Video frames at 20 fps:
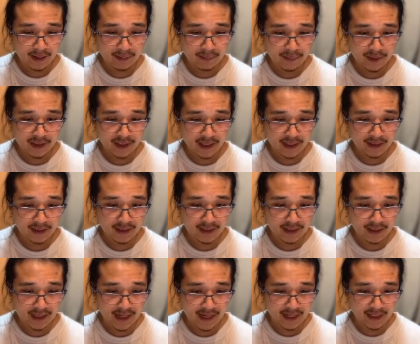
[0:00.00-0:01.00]
set
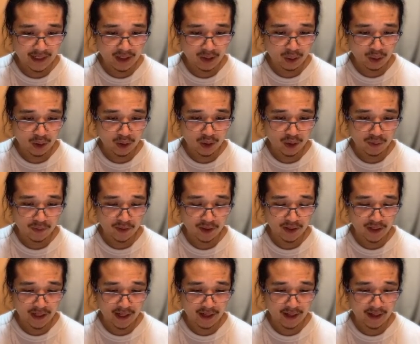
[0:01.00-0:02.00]
this tiny cross over
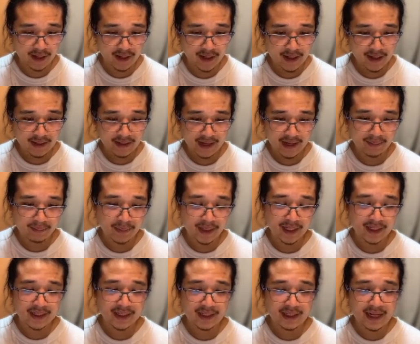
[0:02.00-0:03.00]
there. That
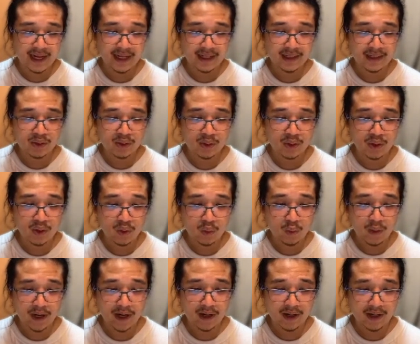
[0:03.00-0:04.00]
means that that's
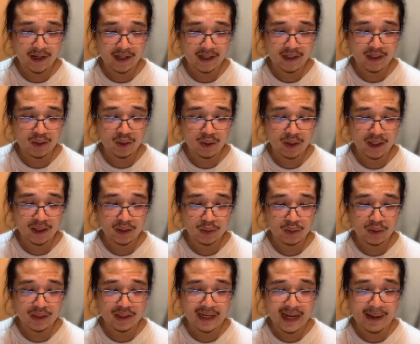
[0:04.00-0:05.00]
where it's going to
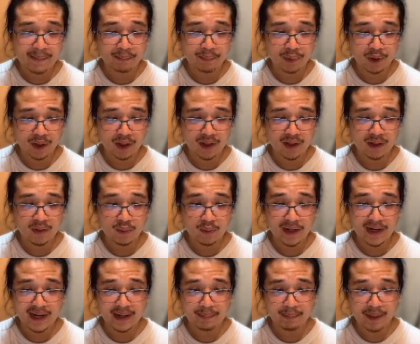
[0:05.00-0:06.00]
sample
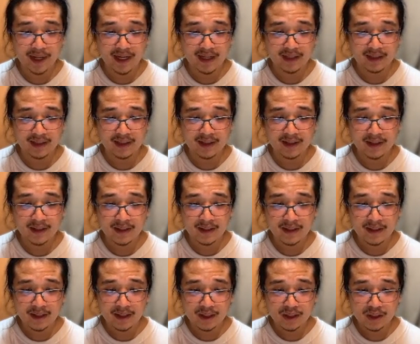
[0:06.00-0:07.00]
when I paint.
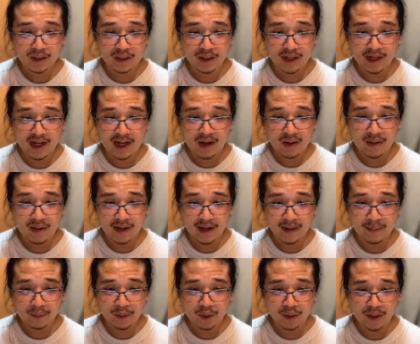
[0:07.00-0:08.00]
So now
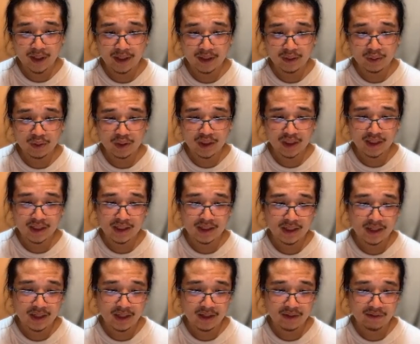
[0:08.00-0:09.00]
I'm going to just,
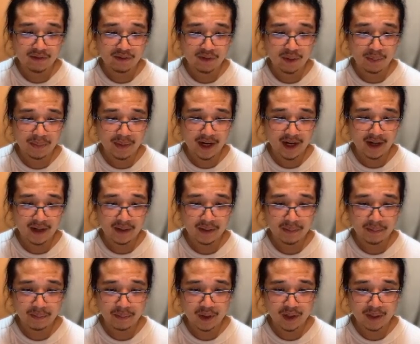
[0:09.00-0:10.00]
from there,
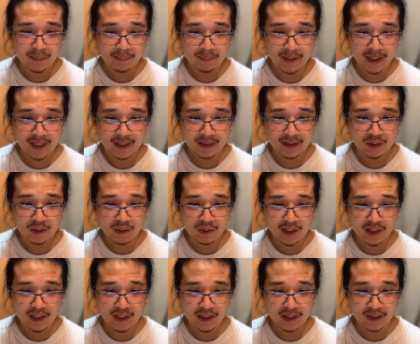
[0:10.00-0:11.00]
I'm going to paint
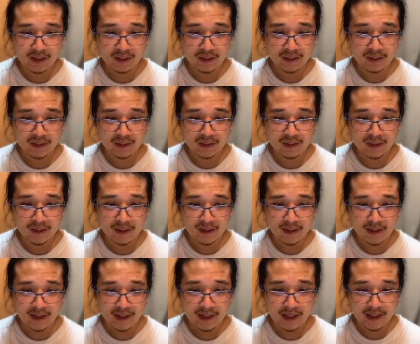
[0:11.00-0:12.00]
here
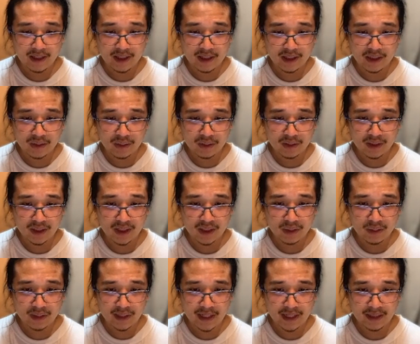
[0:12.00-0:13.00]
and just
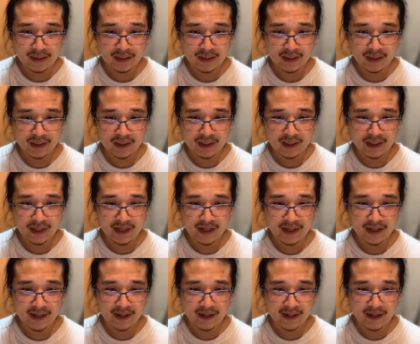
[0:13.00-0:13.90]
continue that there.